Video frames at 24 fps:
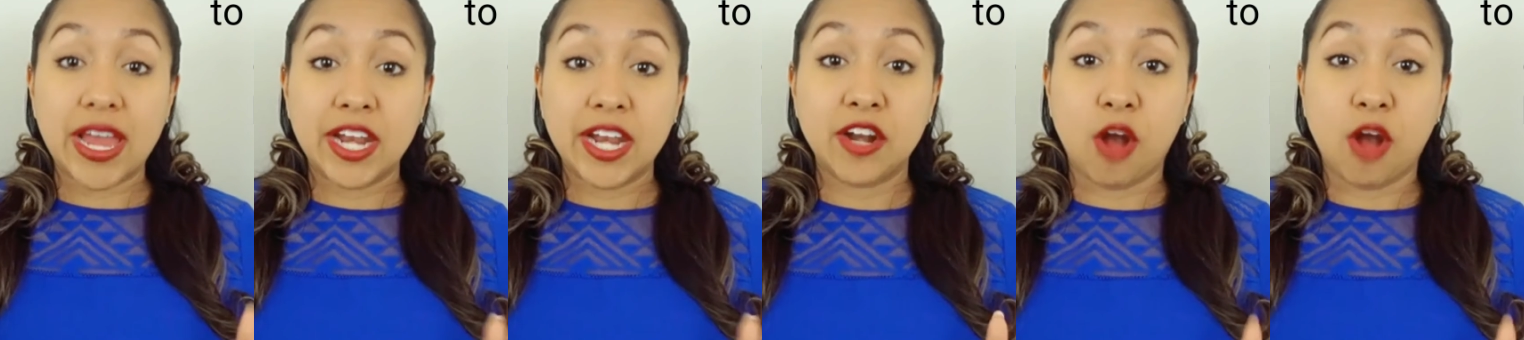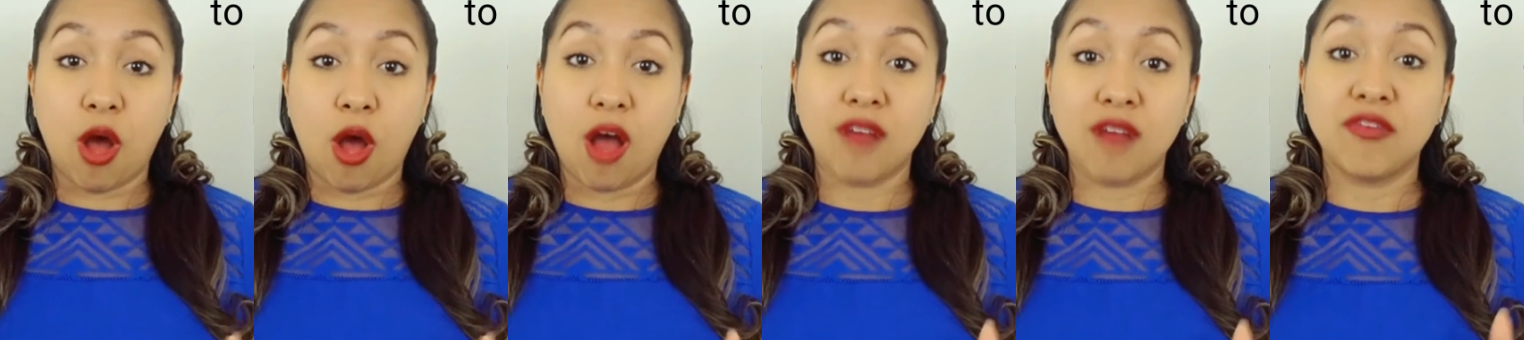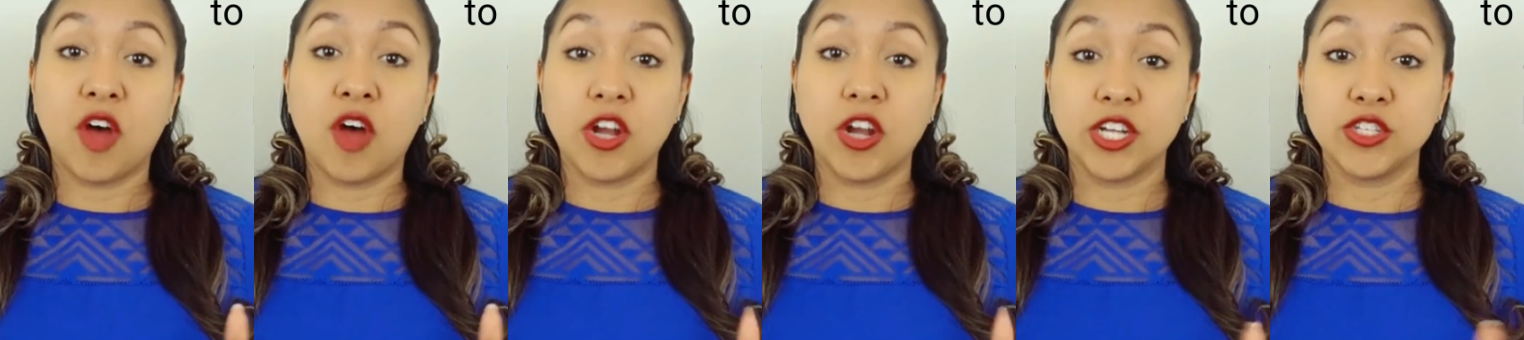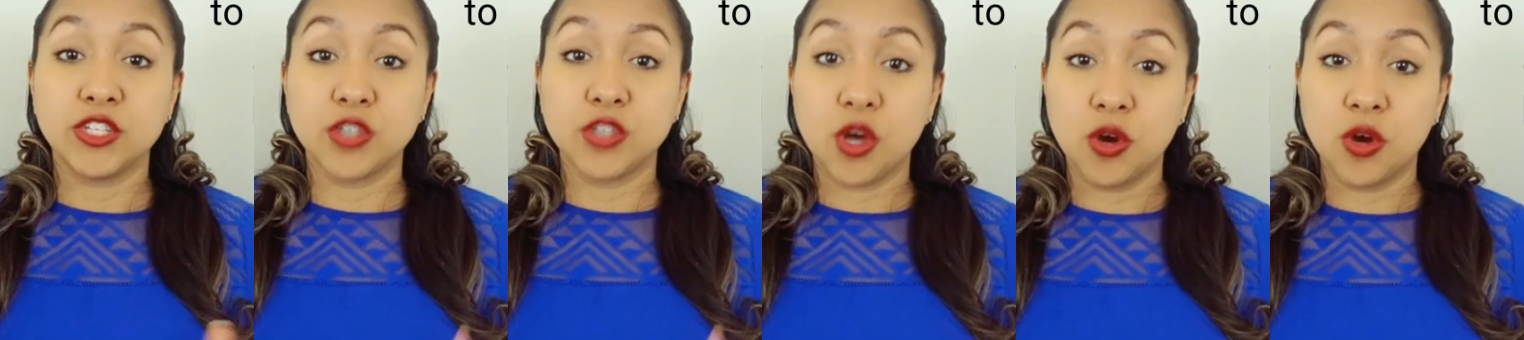it off on
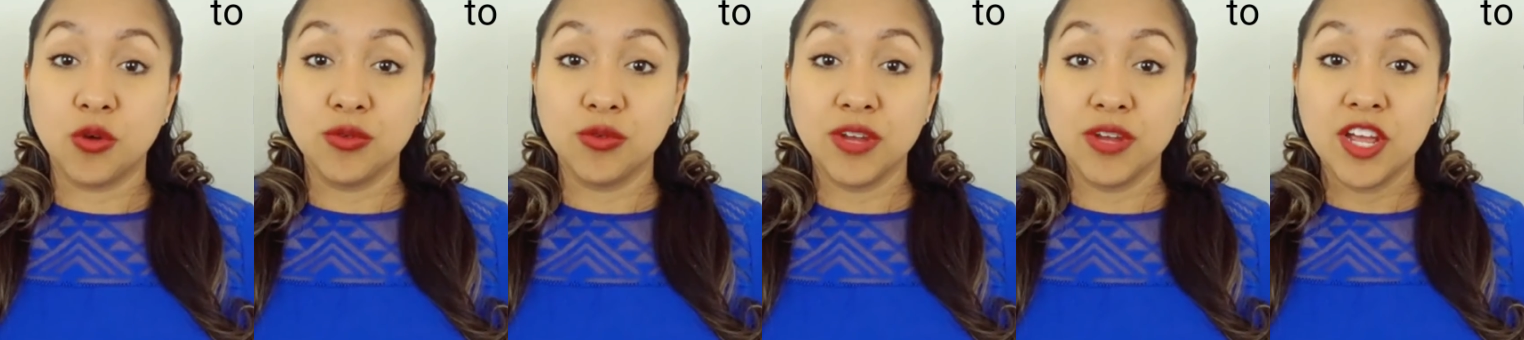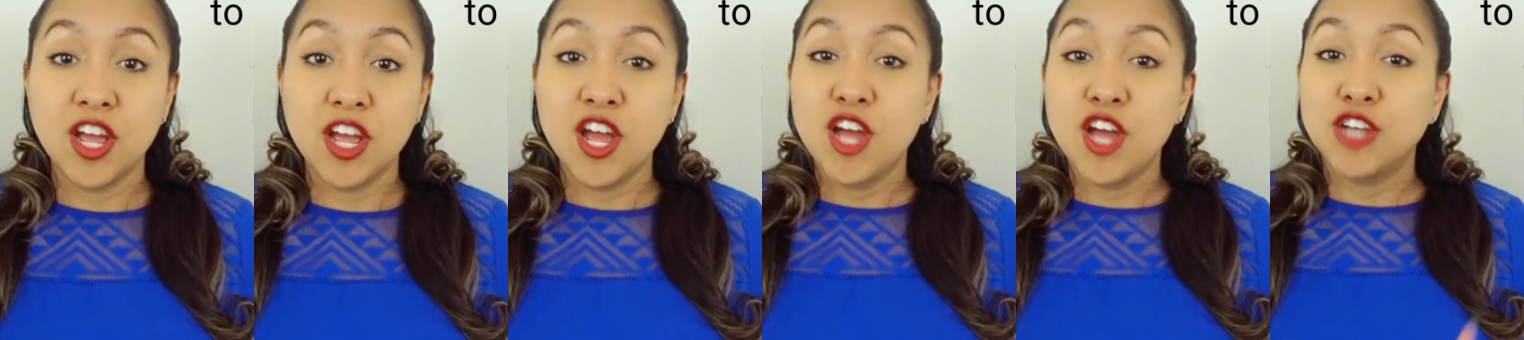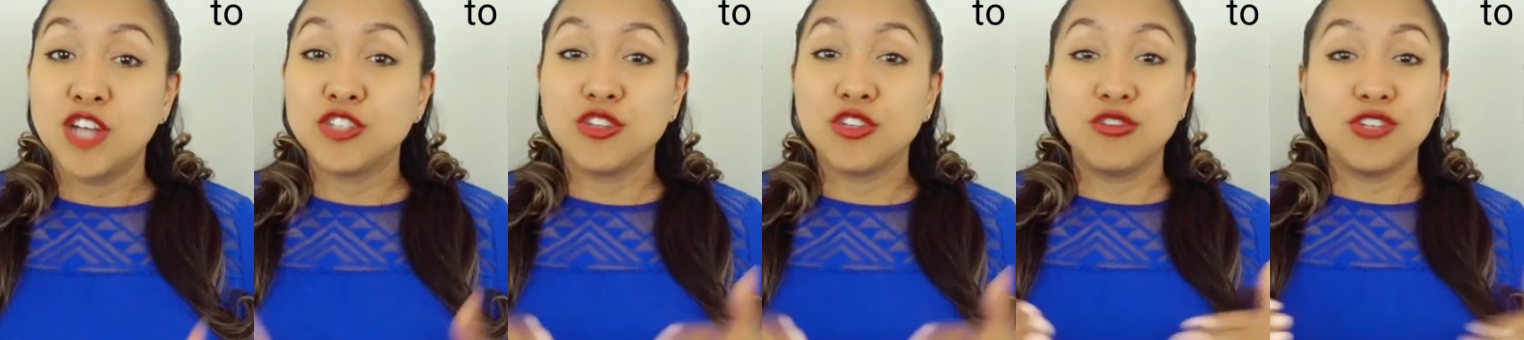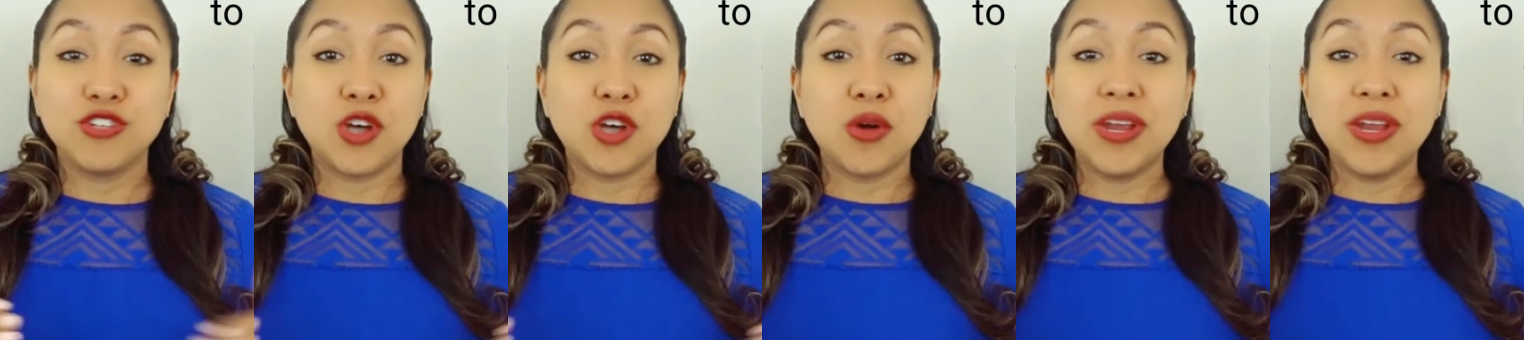its own.
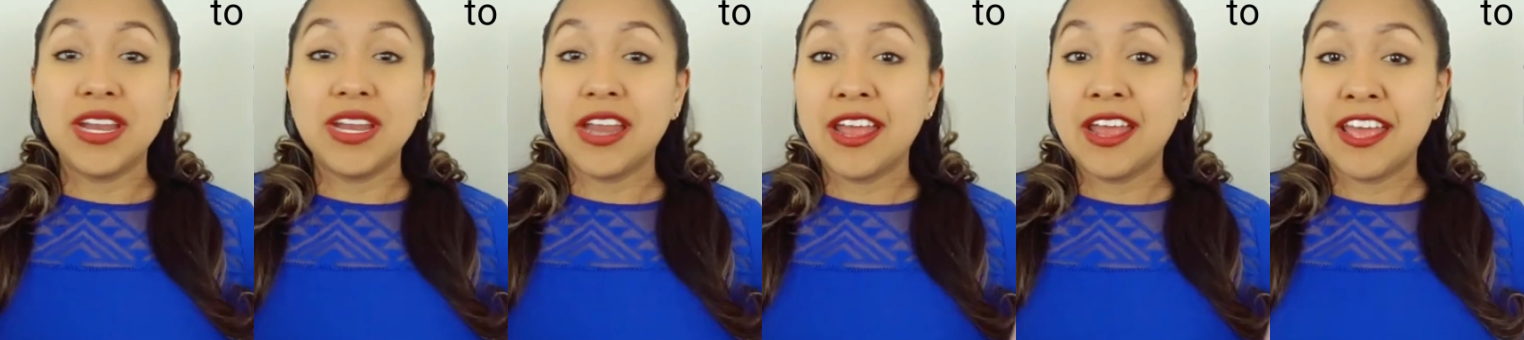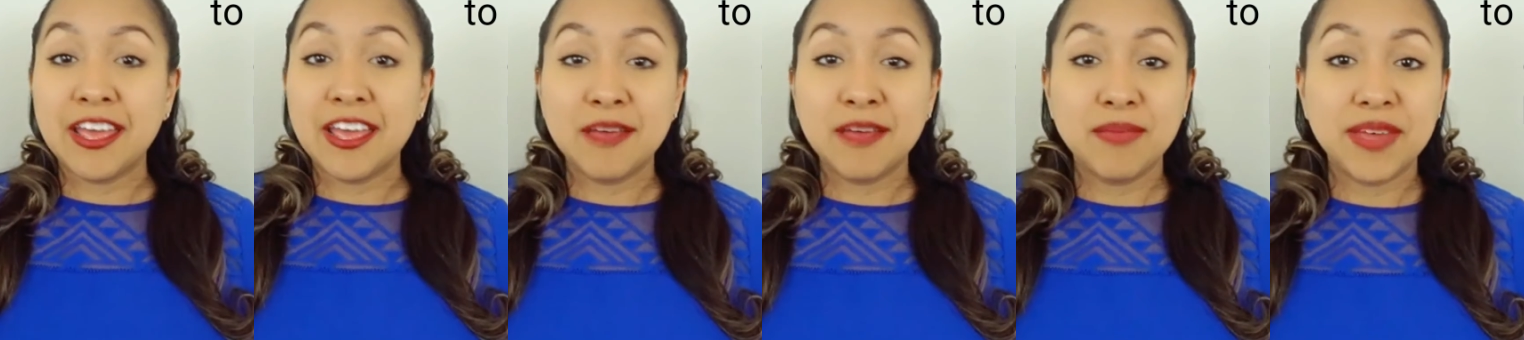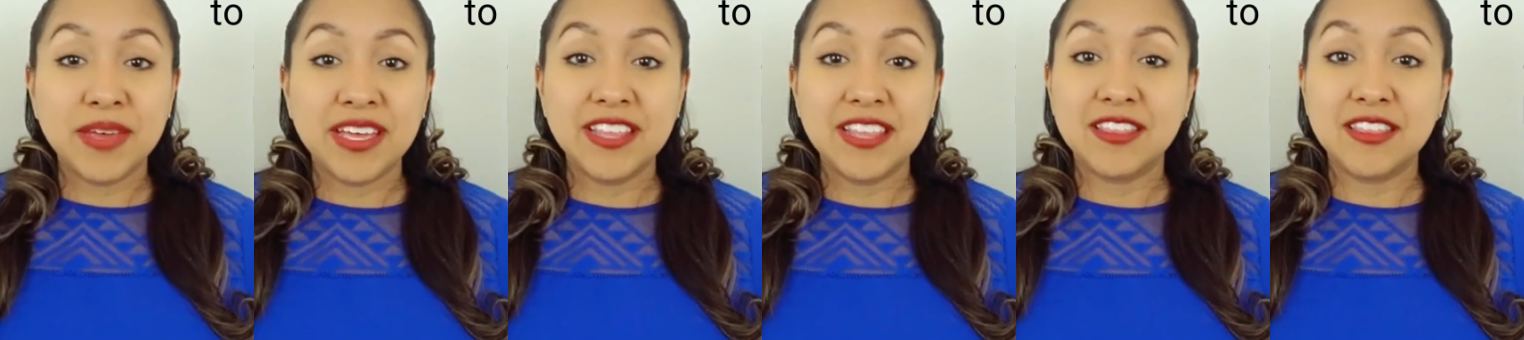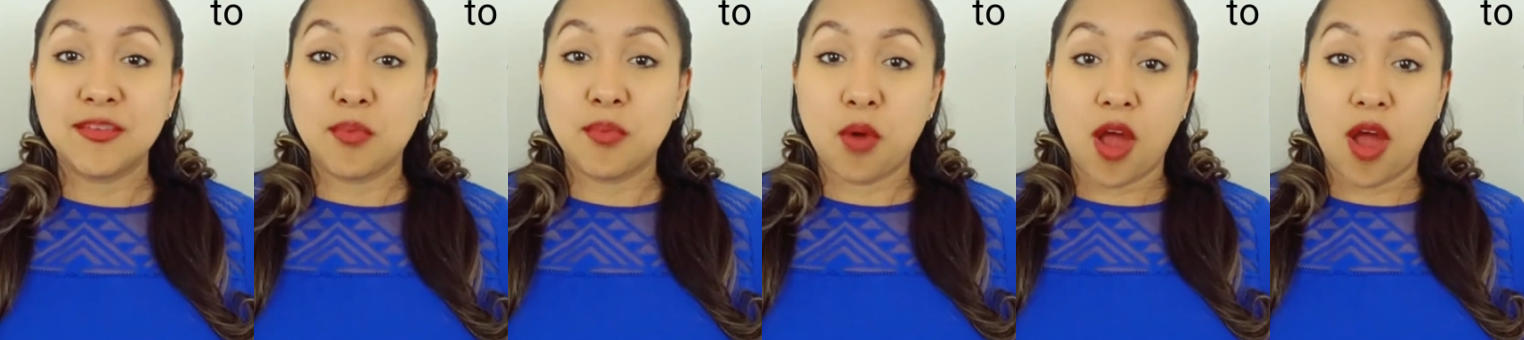So don't
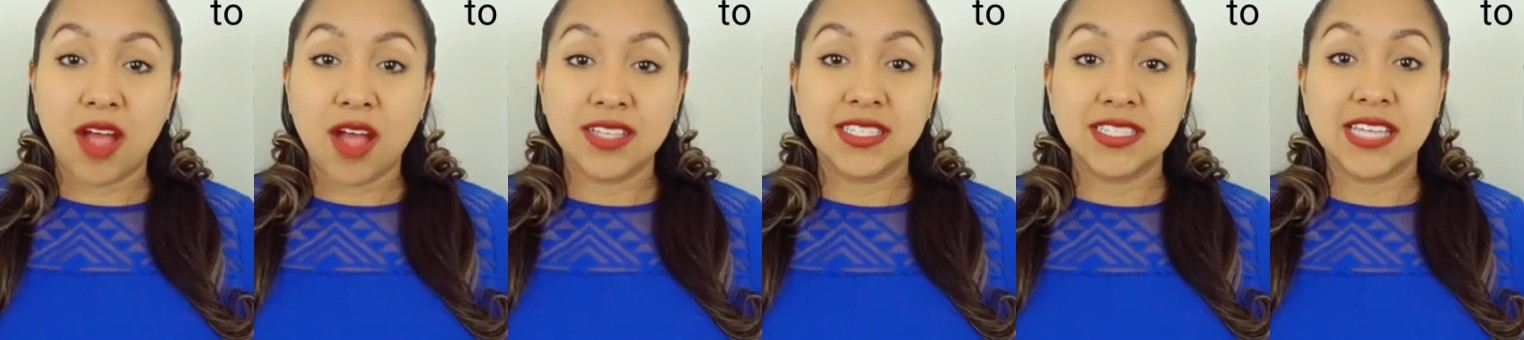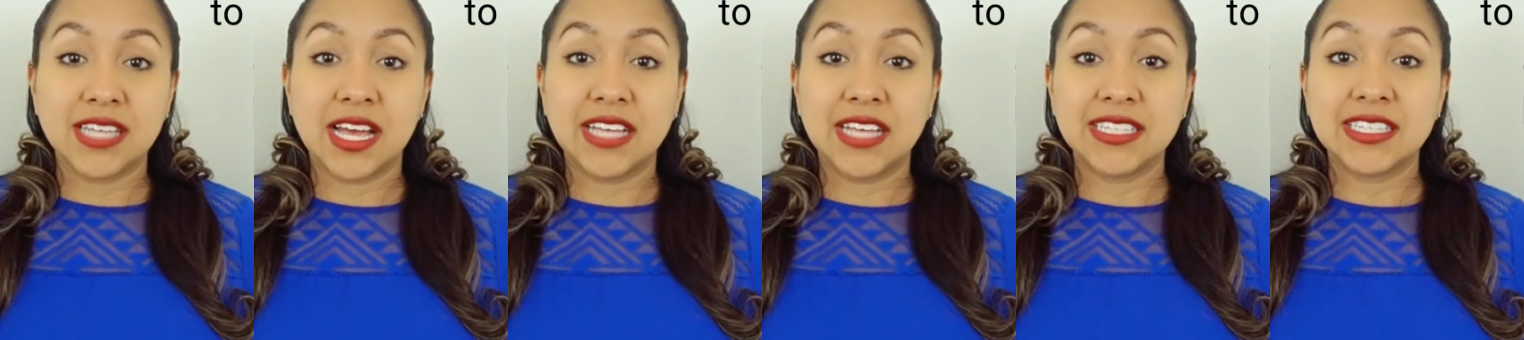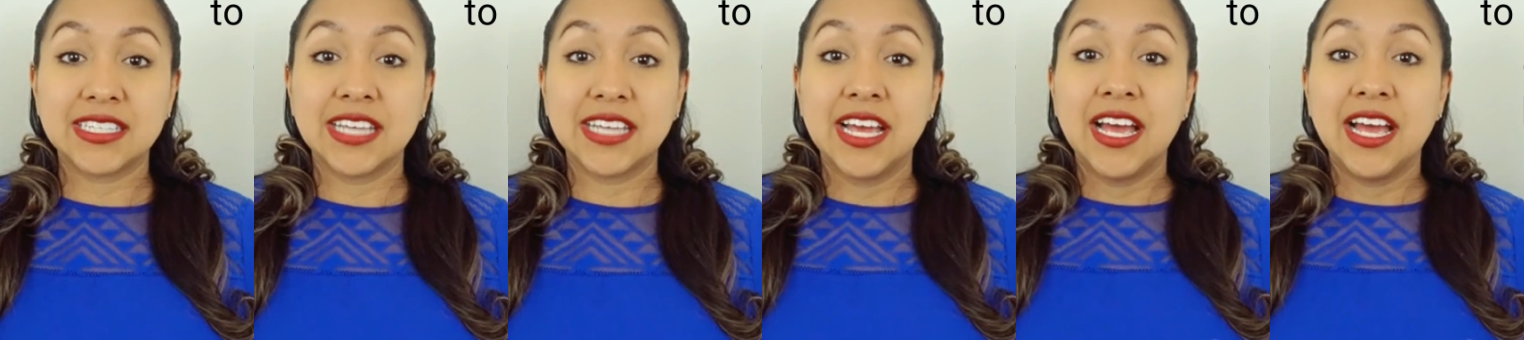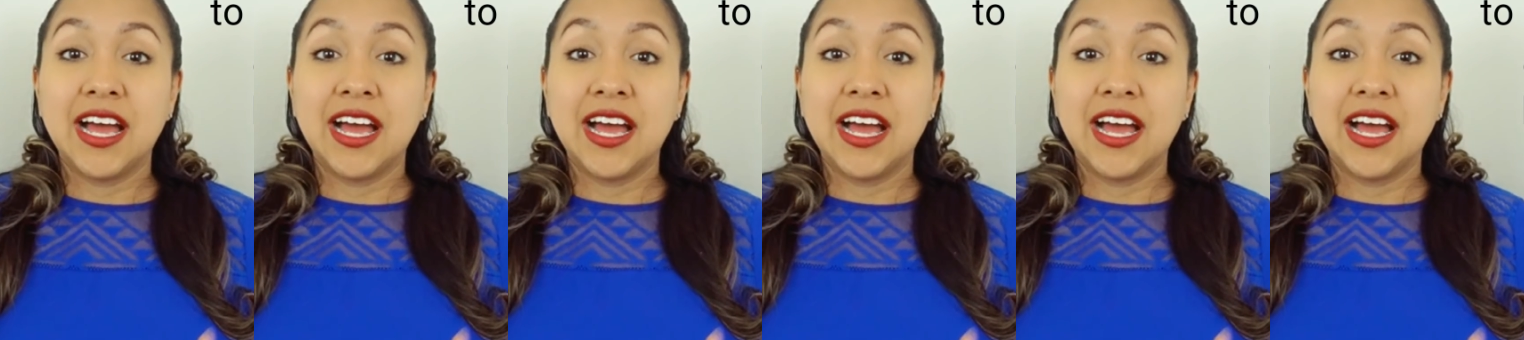inhibit the process